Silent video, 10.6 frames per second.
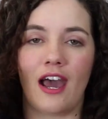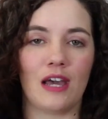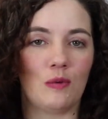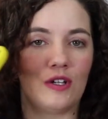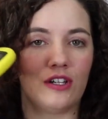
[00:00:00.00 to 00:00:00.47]

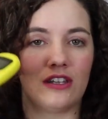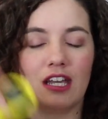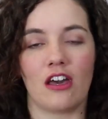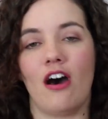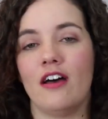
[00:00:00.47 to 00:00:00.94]
I will
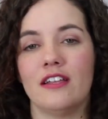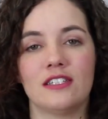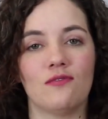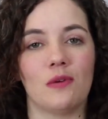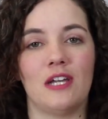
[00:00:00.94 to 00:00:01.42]
link all
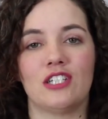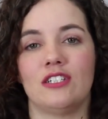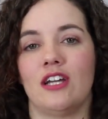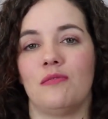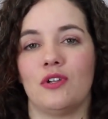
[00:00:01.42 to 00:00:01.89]
this
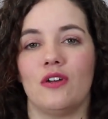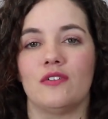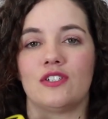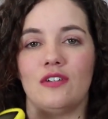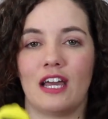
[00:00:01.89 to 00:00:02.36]
information down
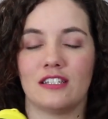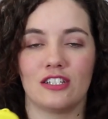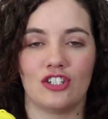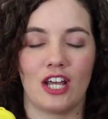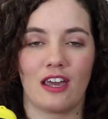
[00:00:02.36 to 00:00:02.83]
below so you guys
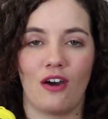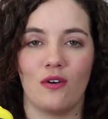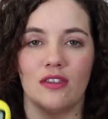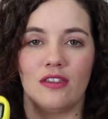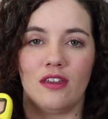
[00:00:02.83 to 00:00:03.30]
can check
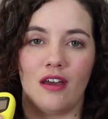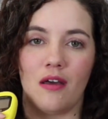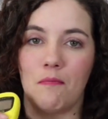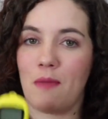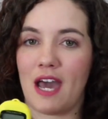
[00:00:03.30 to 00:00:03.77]
out
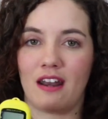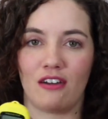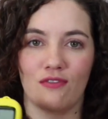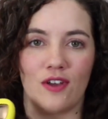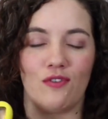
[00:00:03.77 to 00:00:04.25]
uh, Bad
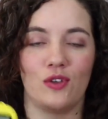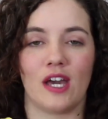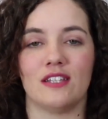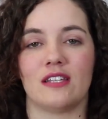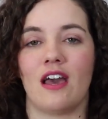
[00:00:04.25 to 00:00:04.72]
Elf if you
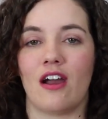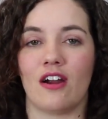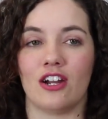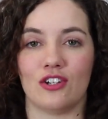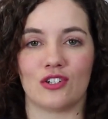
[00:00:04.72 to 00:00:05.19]
guys
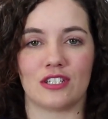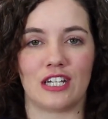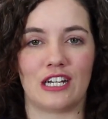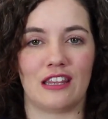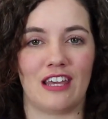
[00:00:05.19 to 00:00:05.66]
are
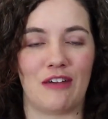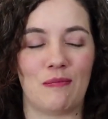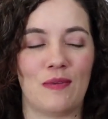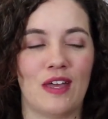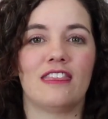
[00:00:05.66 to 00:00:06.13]
interested in
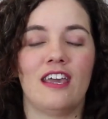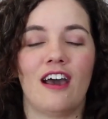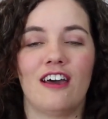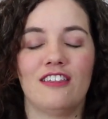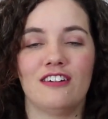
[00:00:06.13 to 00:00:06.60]
them.
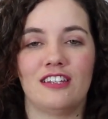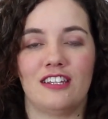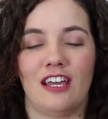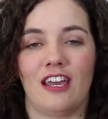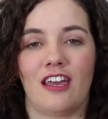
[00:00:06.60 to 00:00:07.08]
The other
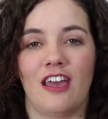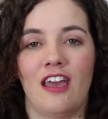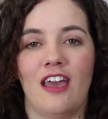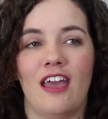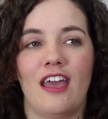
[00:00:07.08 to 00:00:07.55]
thing
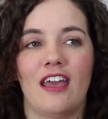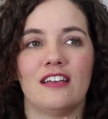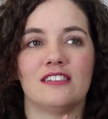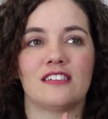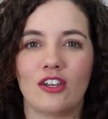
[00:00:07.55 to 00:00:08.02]

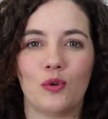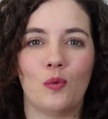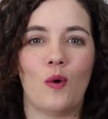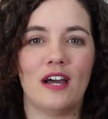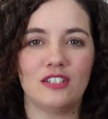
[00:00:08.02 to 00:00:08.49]
is
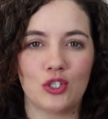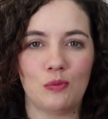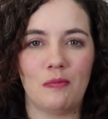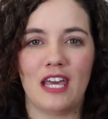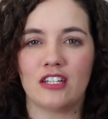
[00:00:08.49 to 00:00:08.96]
you want
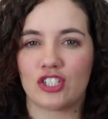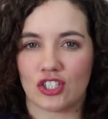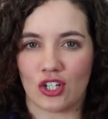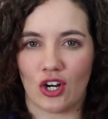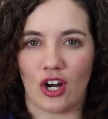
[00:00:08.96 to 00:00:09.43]
to make
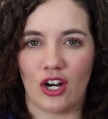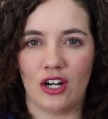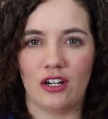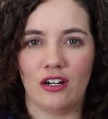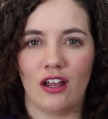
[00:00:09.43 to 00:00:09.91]

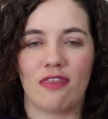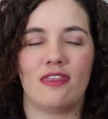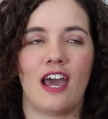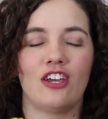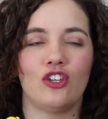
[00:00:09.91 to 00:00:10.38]
sure
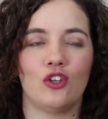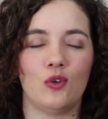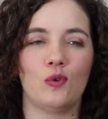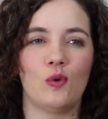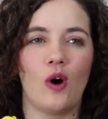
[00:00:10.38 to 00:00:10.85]
that
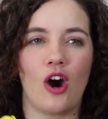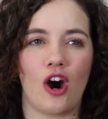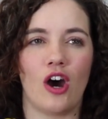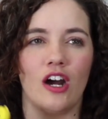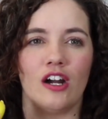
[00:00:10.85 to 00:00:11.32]
you
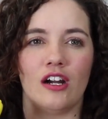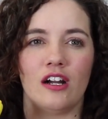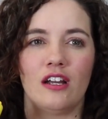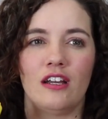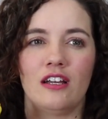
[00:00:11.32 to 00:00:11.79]
are